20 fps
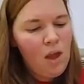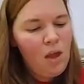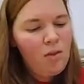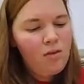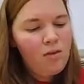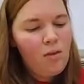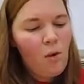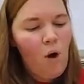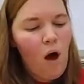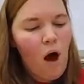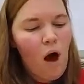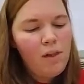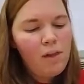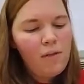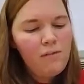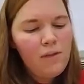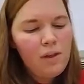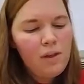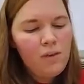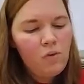So all
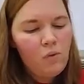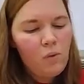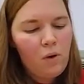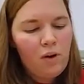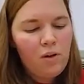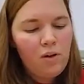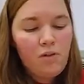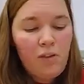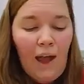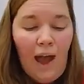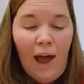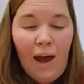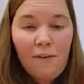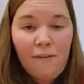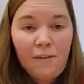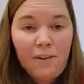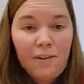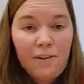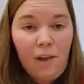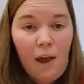of these words have
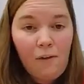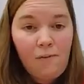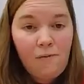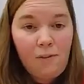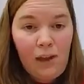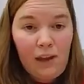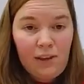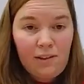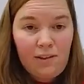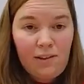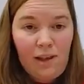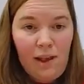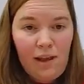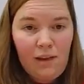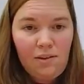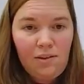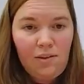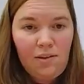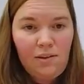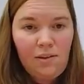
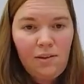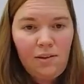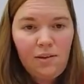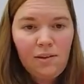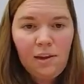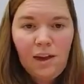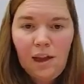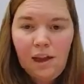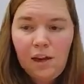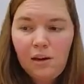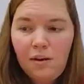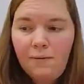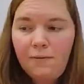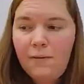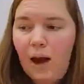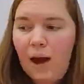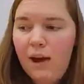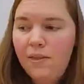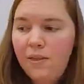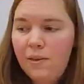suffixes. Can you
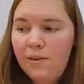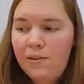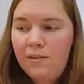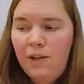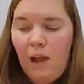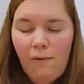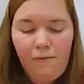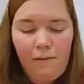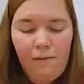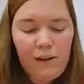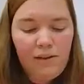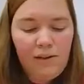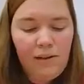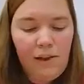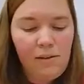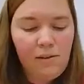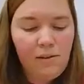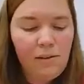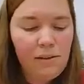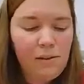find the
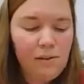suffixes?